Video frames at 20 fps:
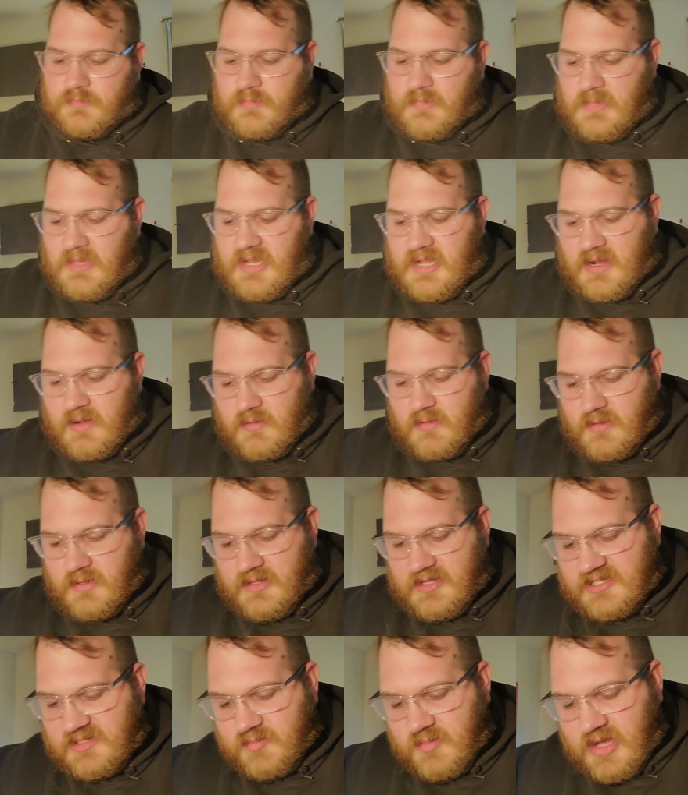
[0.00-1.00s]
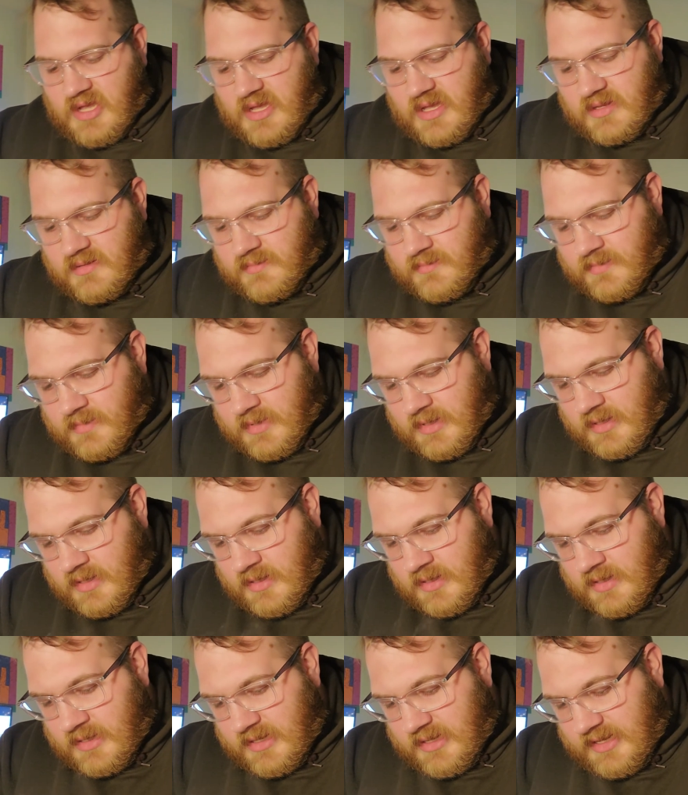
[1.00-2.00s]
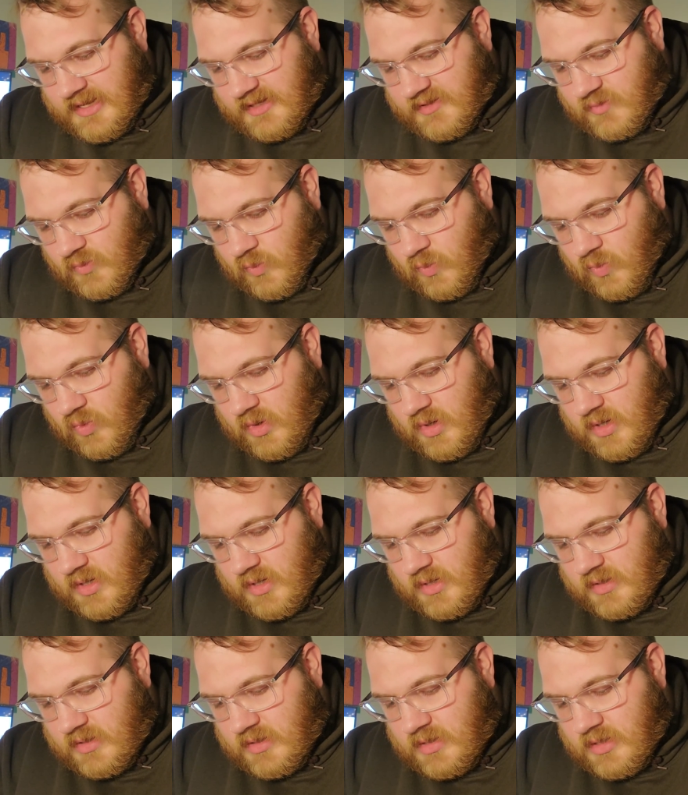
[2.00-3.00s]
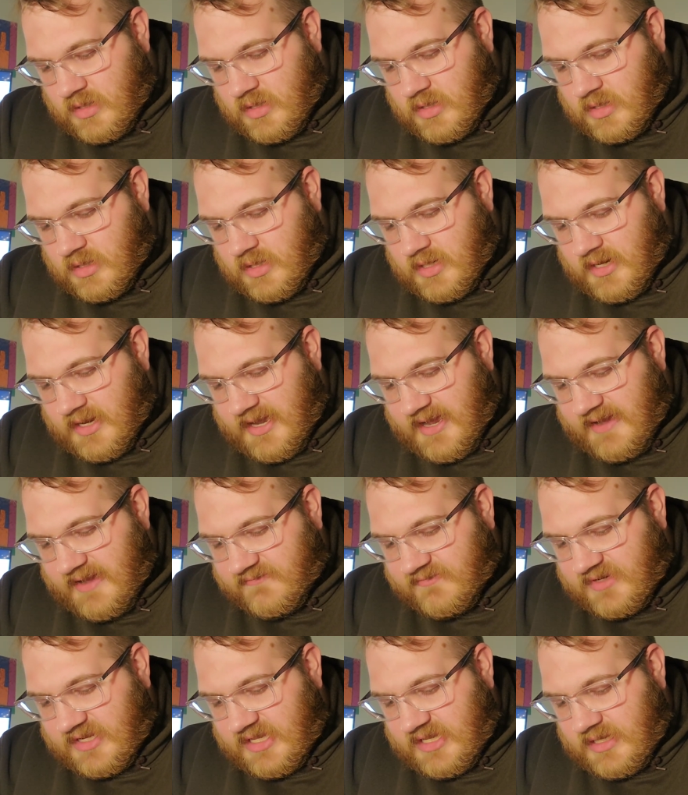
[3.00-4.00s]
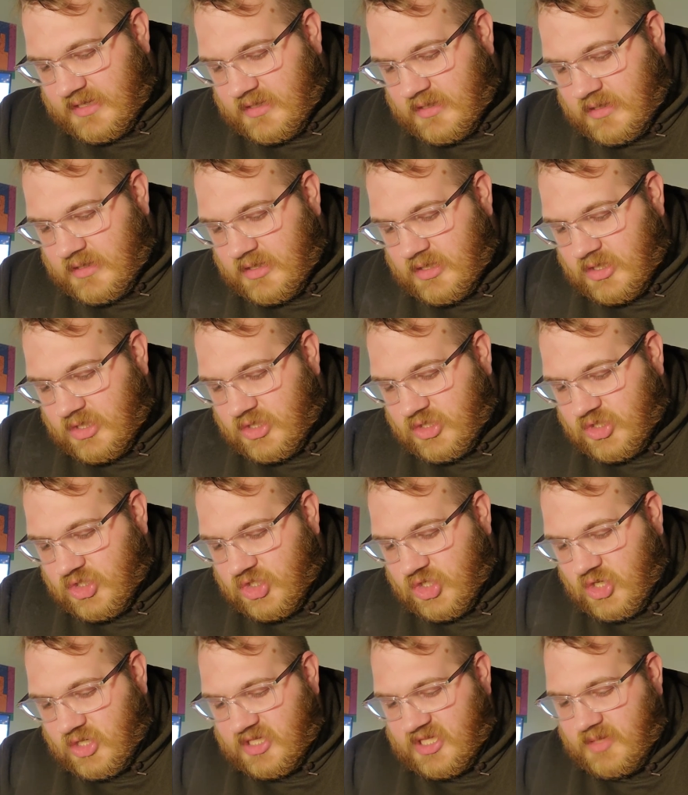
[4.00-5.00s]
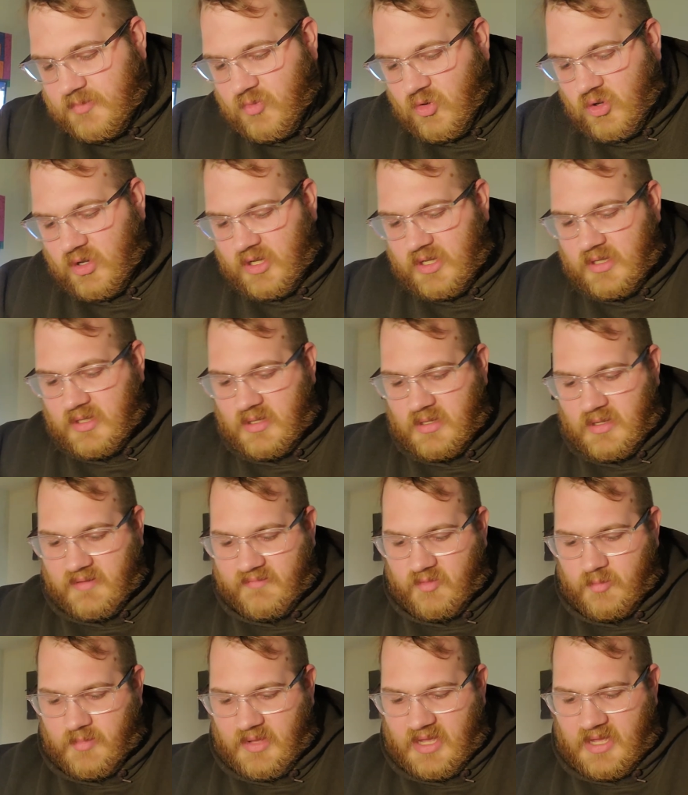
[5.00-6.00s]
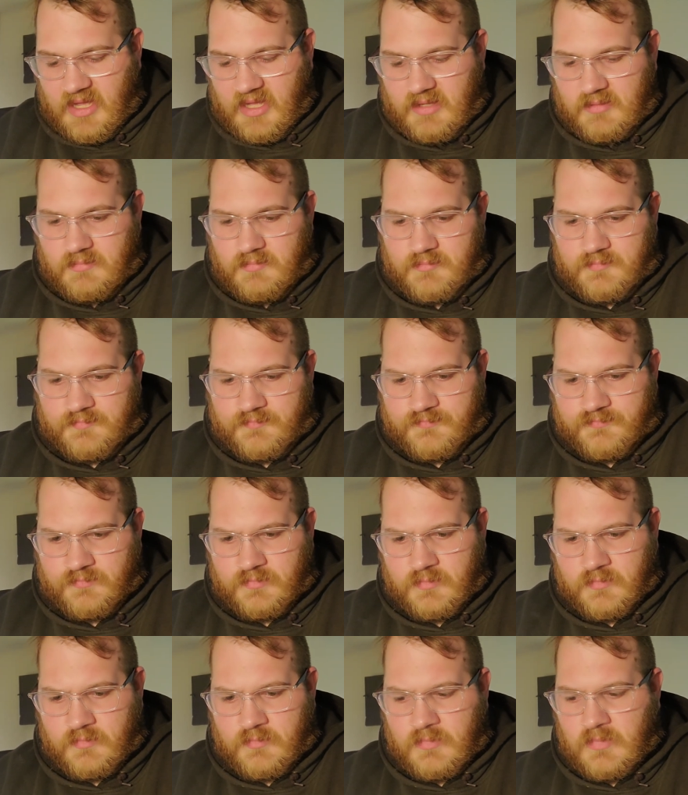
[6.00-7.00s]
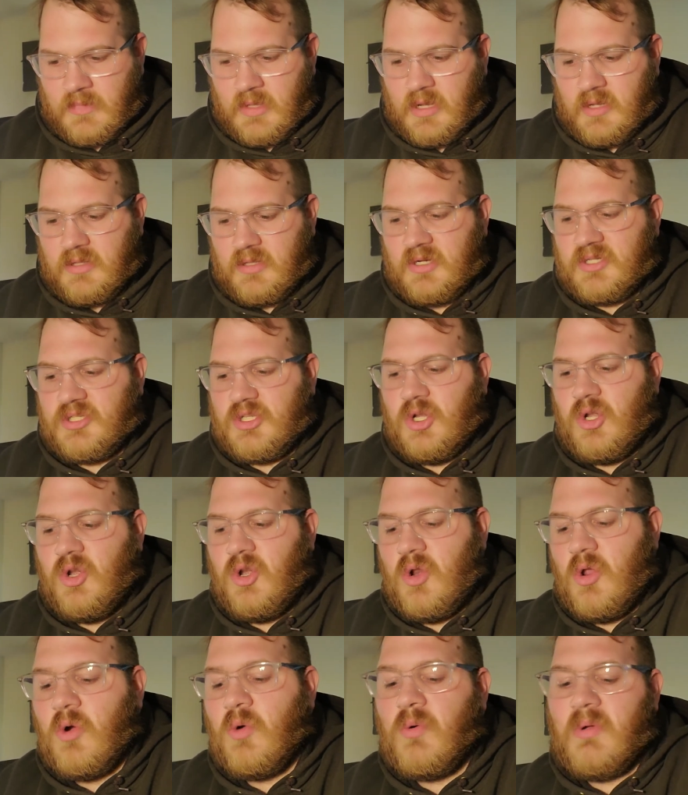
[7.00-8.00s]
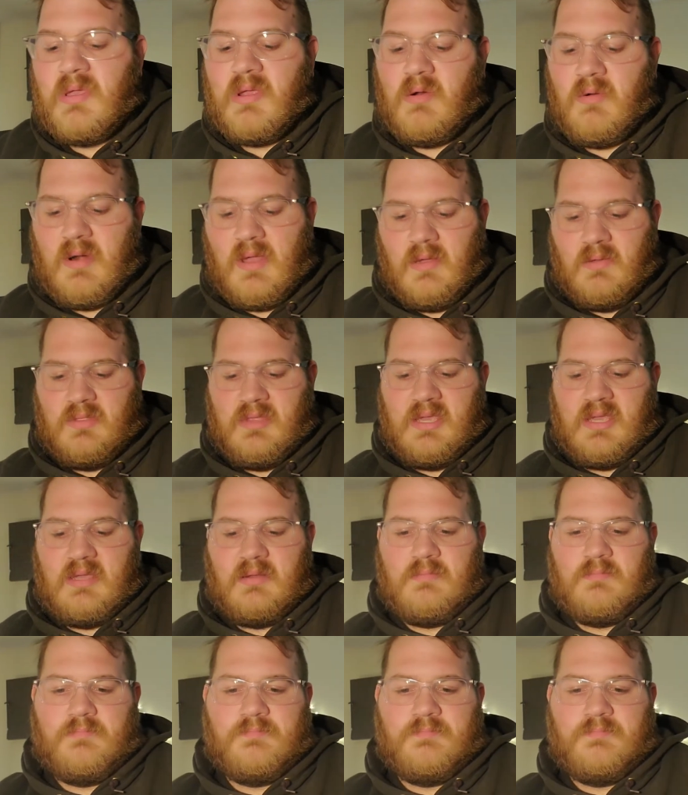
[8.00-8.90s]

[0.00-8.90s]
Now, this mod is one hefty chunky boy of a mod. There's no way around that.